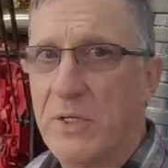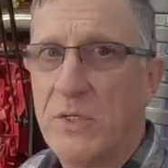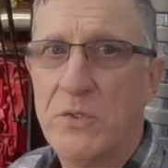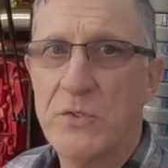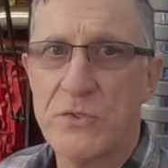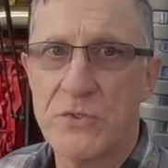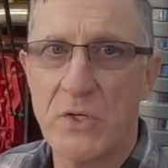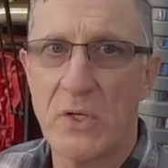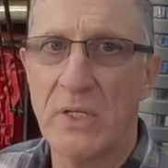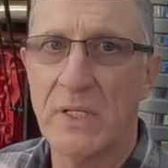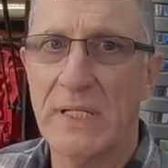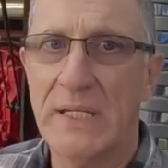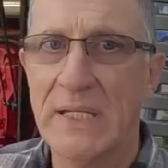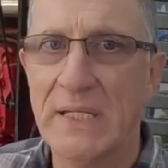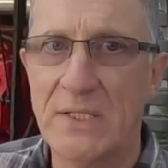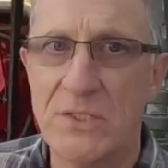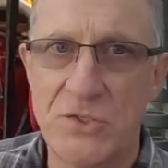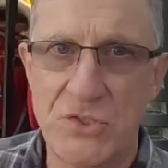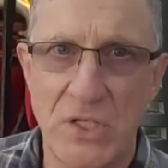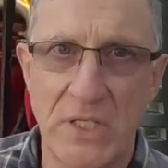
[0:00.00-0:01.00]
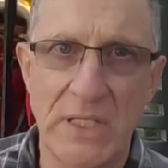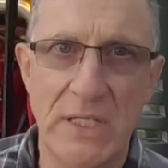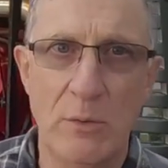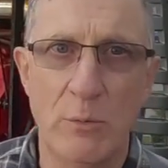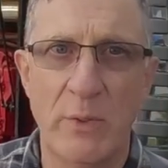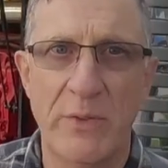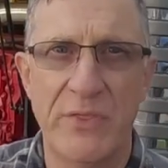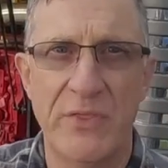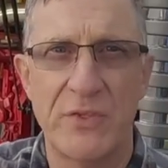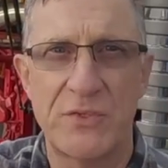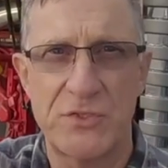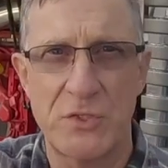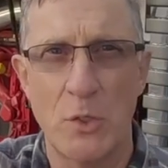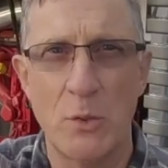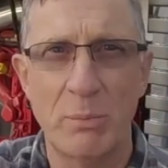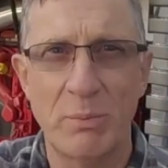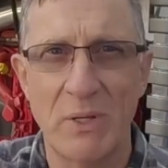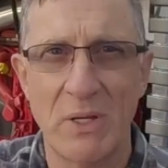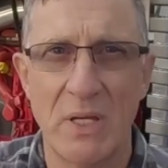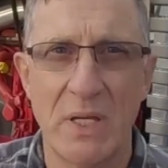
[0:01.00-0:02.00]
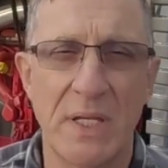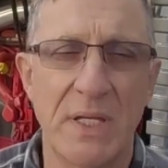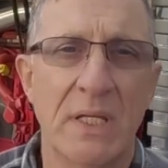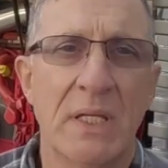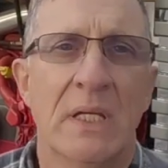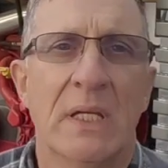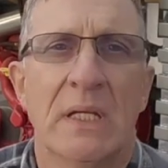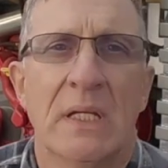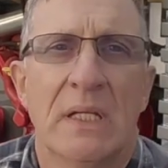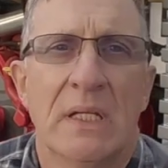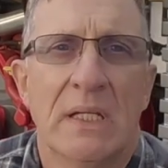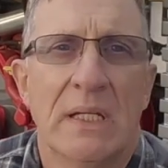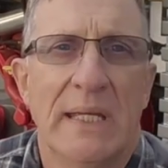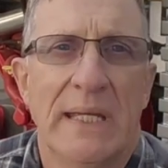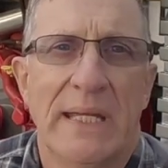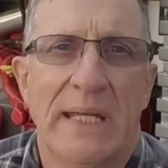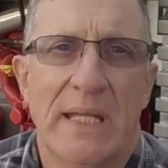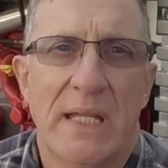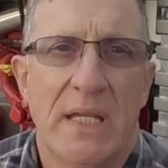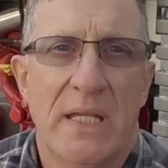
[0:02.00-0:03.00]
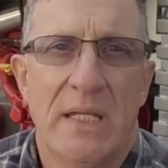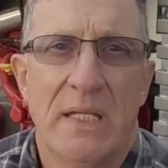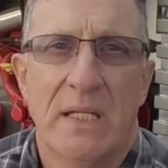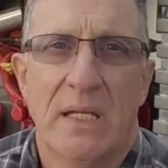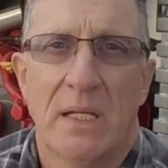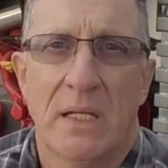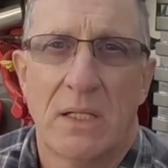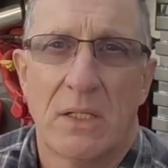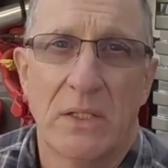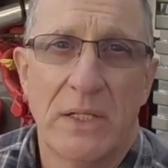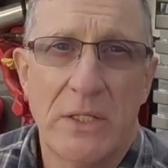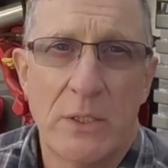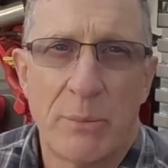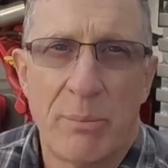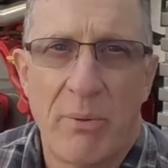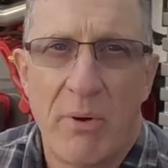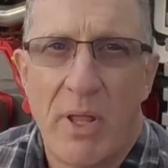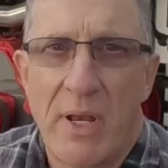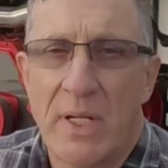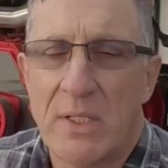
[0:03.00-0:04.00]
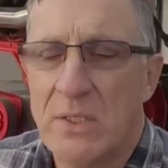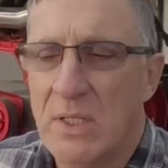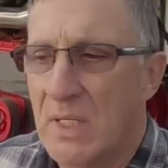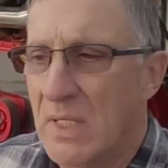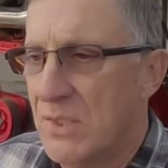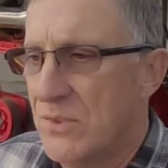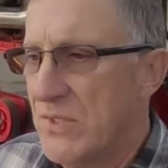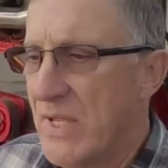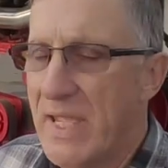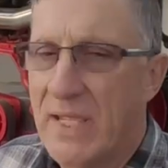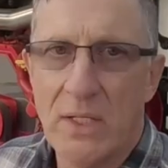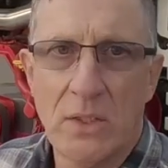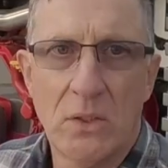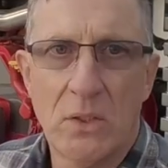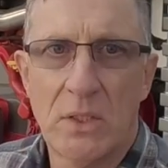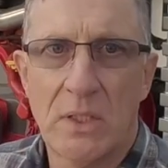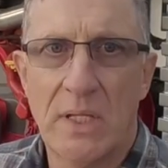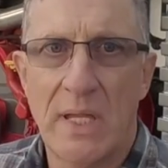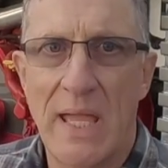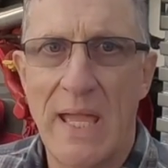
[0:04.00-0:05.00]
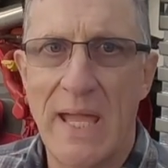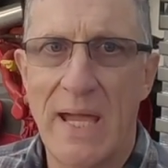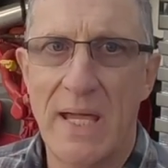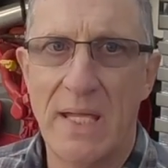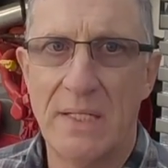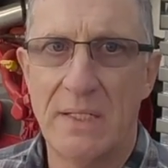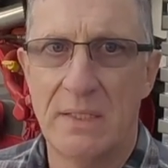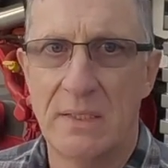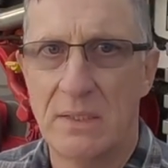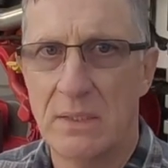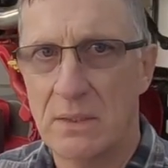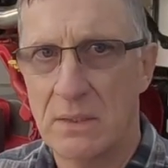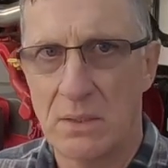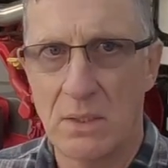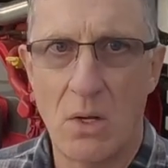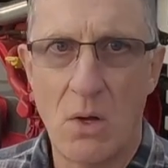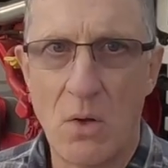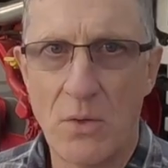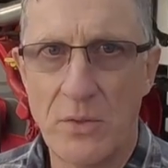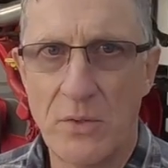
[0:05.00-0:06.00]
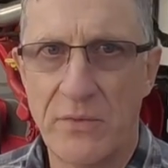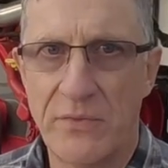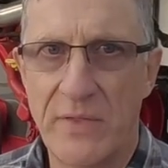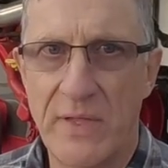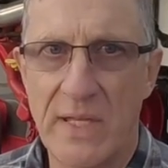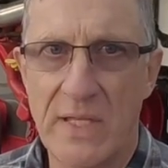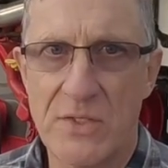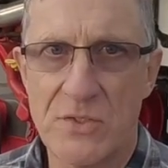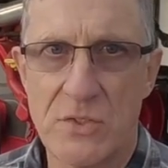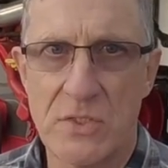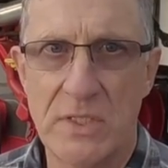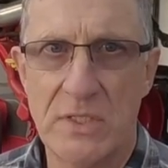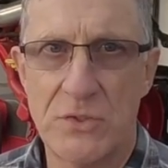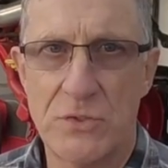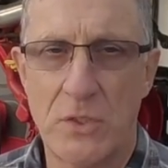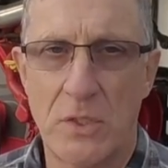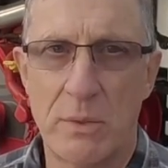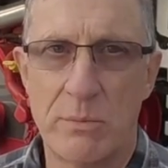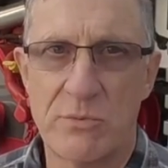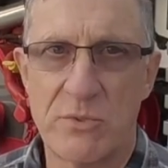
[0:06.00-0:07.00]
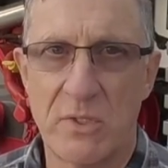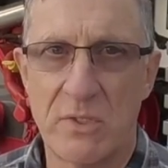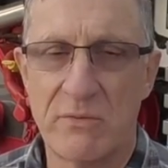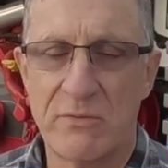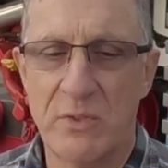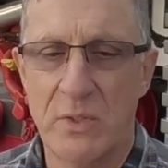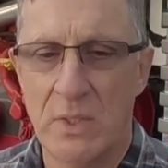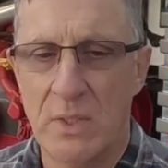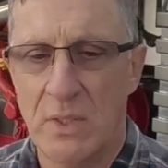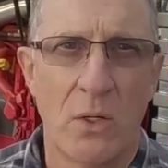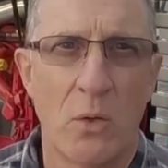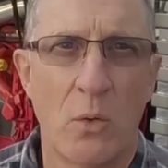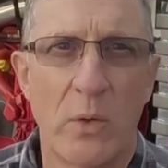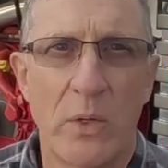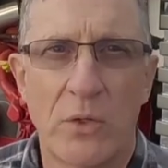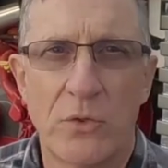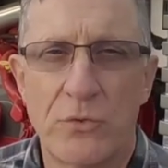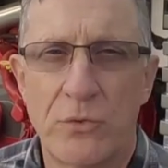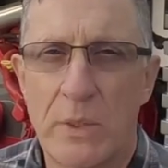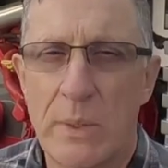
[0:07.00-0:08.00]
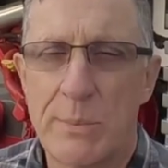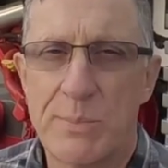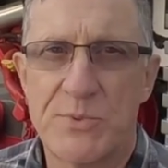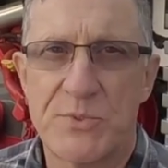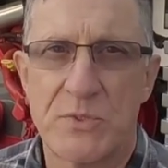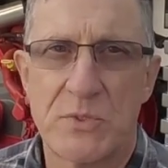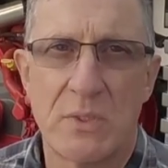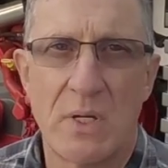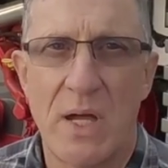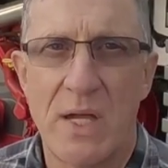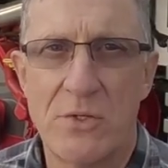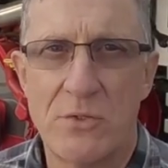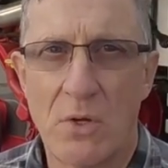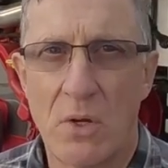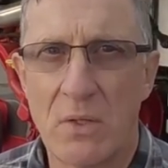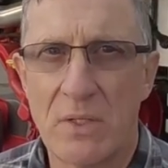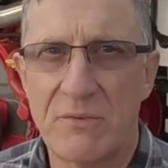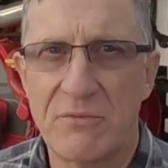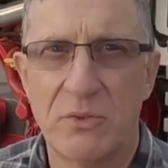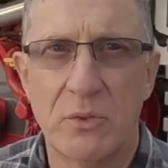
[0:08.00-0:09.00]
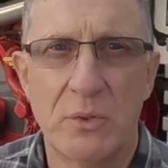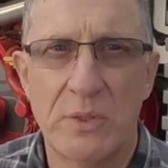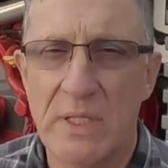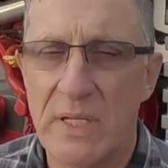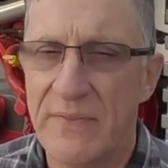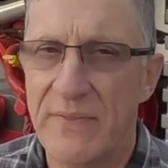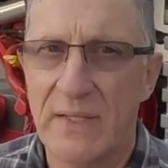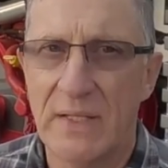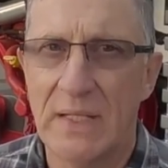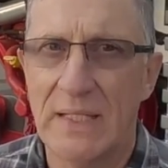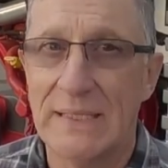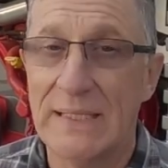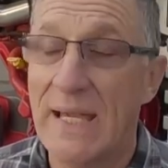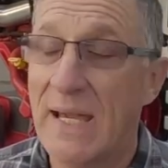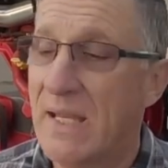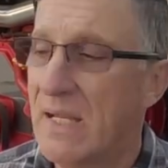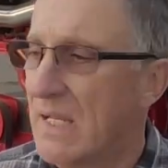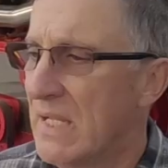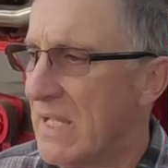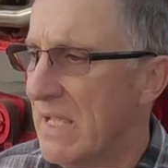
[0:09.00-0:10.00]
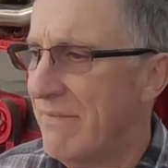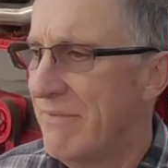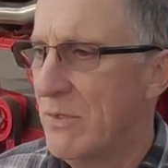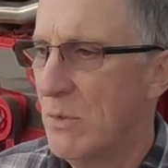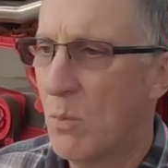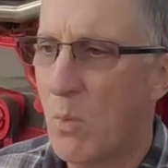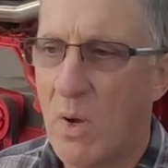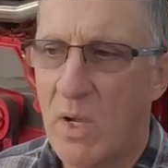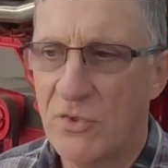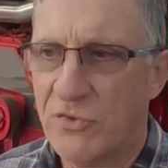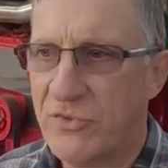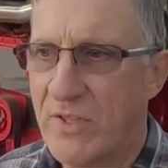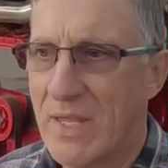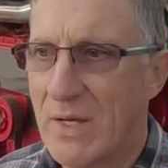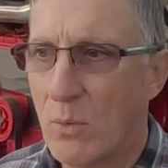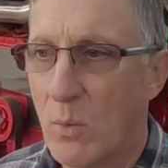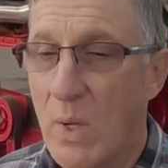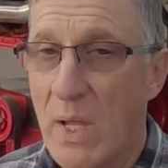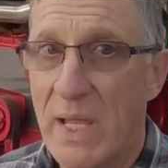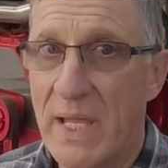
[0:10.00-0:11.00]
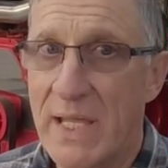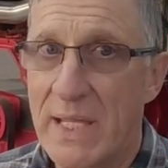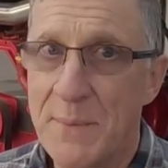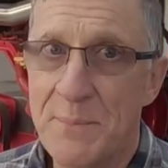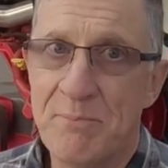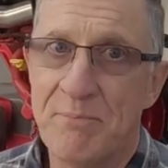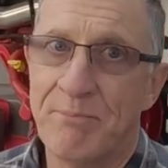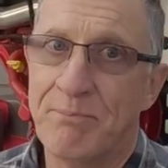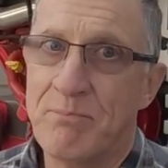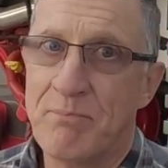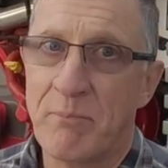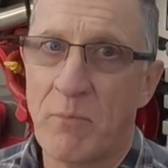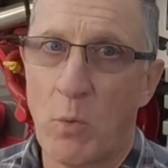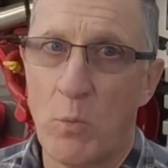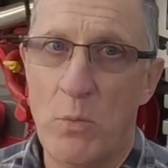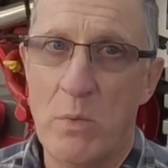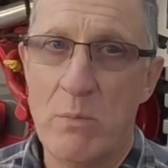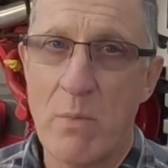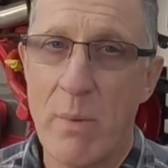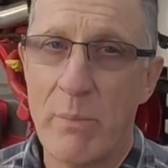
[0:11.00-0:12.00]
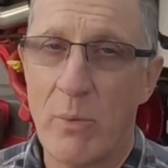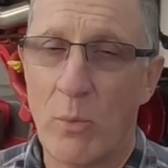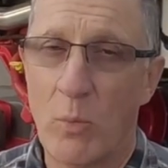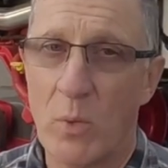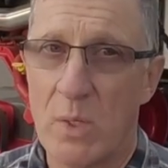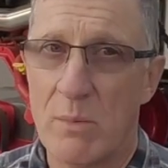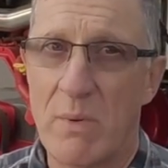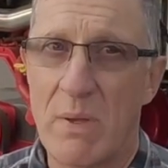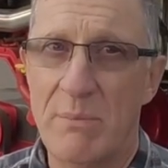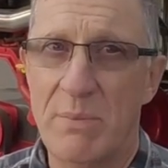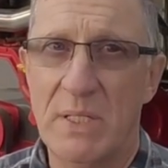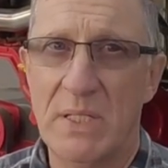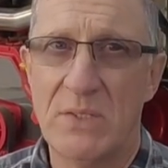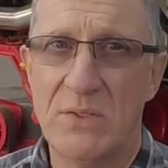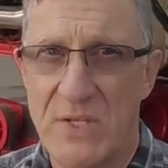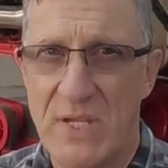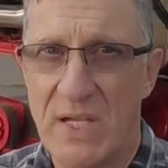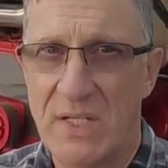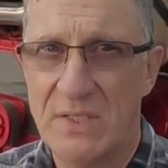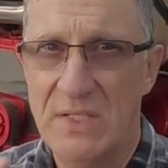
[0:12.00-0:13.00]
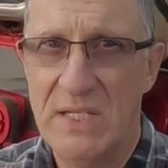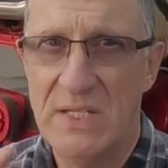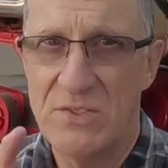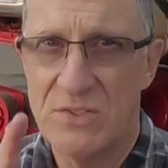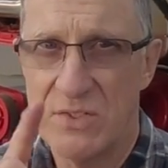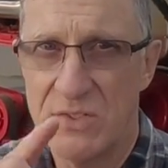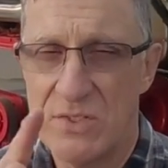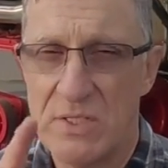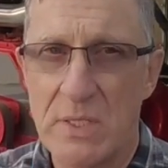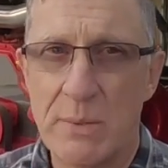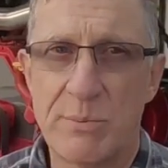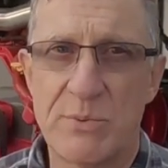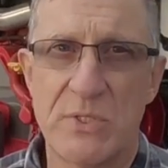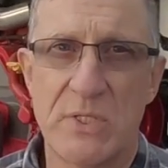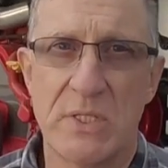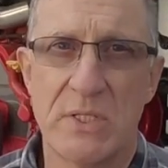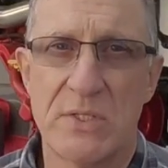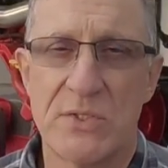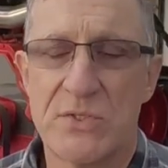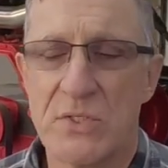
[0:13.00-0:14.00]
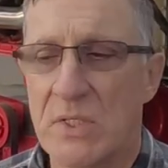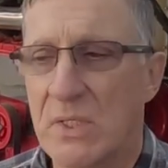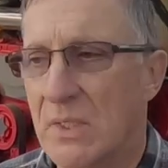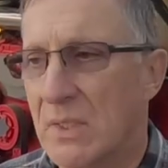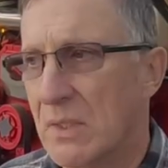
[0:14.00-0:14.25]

you start getting jiggy with the soap gun and any cleaner product, take a look at all your things in terms of oil drips, hydraulic fluid, anything like that. If you wash that away, remember, one of my big techniques and tips is